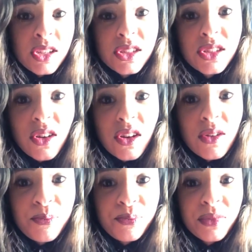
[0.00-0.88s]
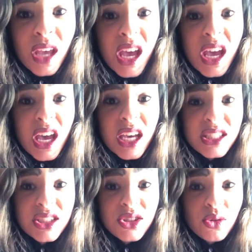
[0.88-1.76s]
So,
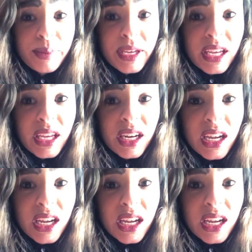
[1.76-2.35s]
it's a stupid,